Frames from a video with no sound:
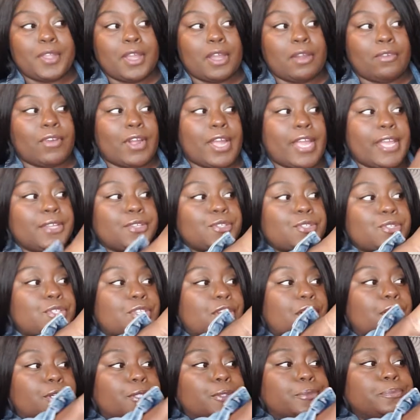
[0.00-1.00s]
All right,
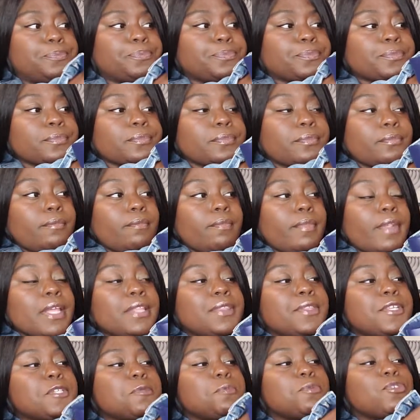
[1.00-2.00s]
so
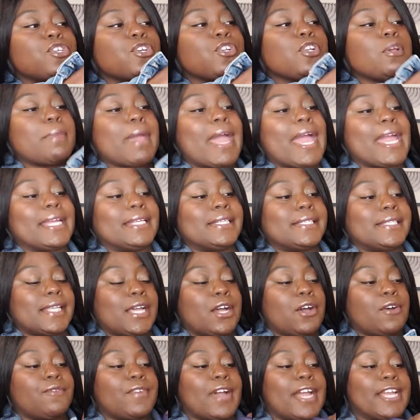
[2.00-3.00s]
this particular bag
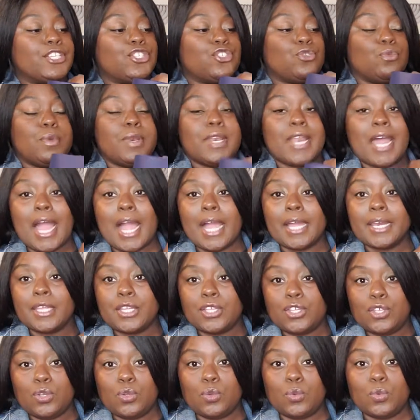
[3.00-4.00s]
itself, I do not
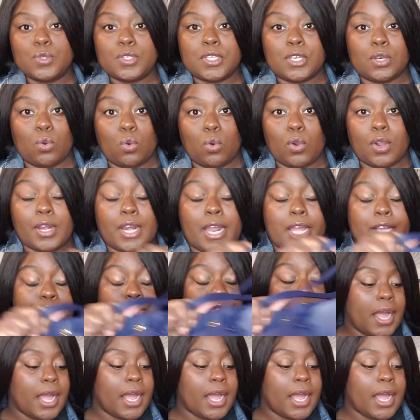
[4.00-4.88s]
use an organizer.